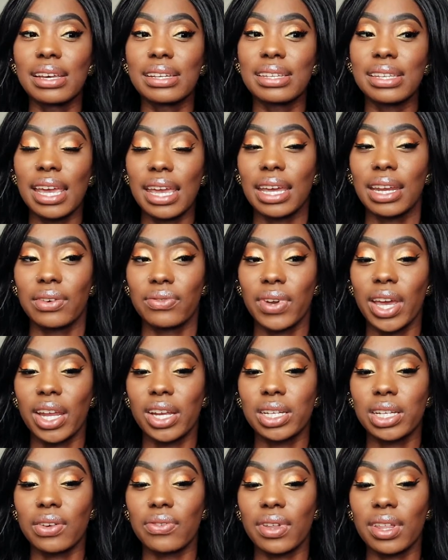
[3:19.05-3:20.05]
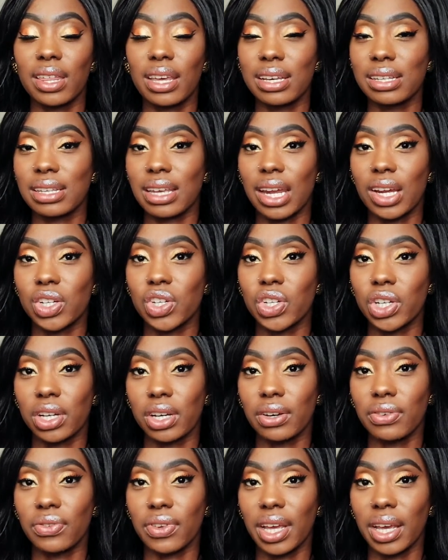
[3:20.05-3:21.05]
taken advantage of the things that I should
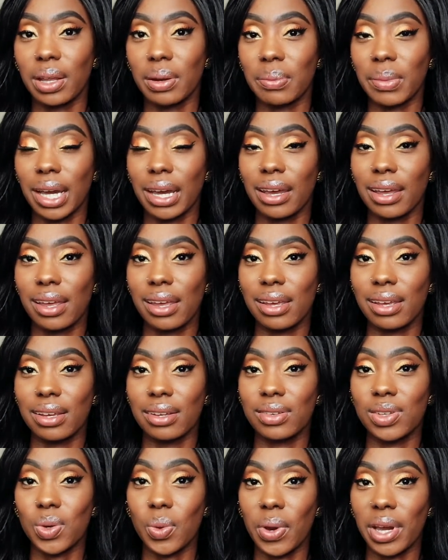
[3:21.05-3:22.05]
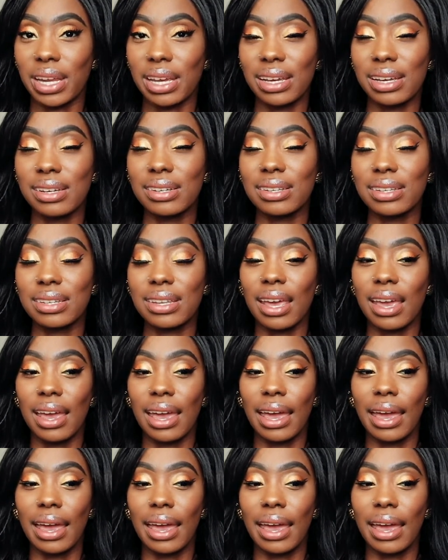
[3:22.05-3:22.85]
have in my 20s.